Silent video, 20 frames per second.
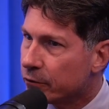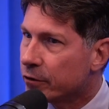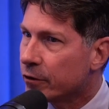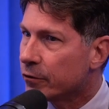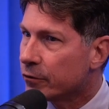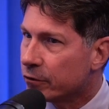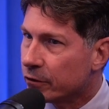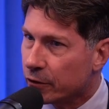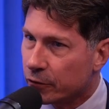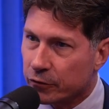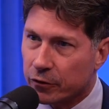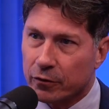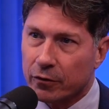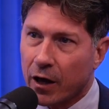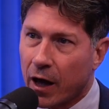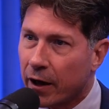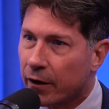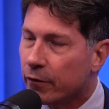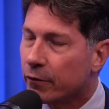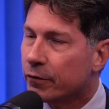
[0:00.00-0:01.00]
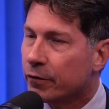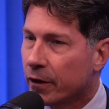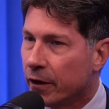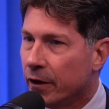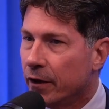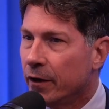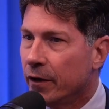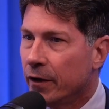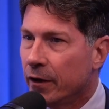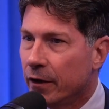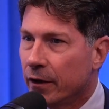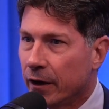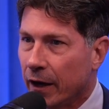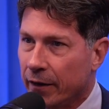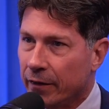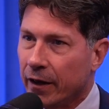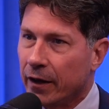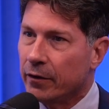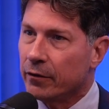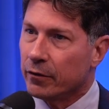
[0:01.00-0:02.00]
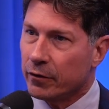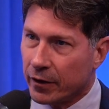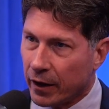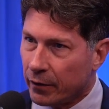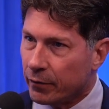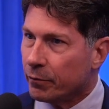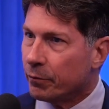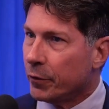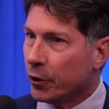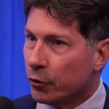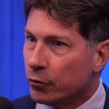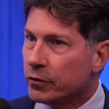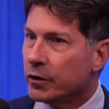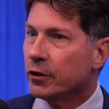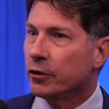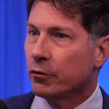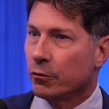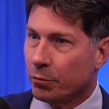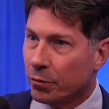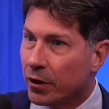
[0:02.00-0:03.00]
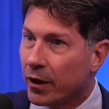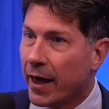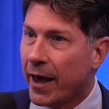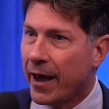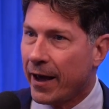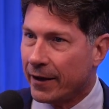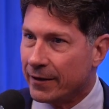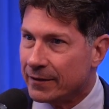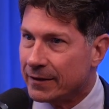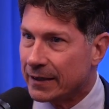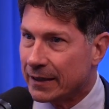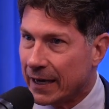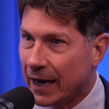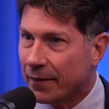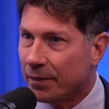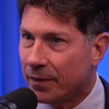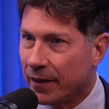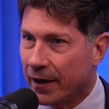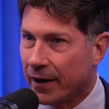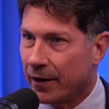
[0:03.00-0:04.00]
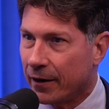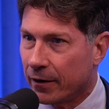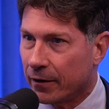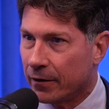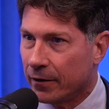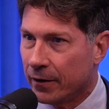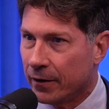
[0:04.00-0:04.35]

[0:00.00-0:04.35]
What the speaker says: There's a lot of, and then building your plan to get there.